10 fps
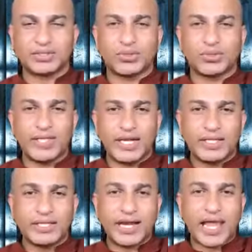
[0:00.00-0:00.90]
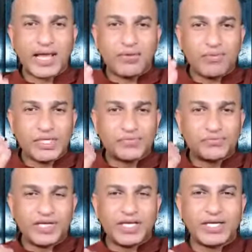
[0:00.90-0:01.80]
So then the language
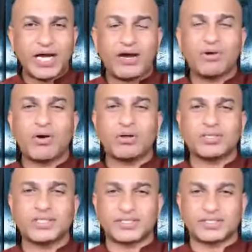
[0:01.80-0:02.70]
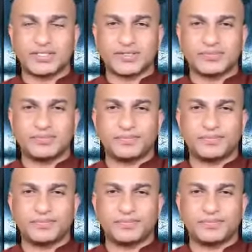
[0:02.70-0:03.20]
feed our consciousness.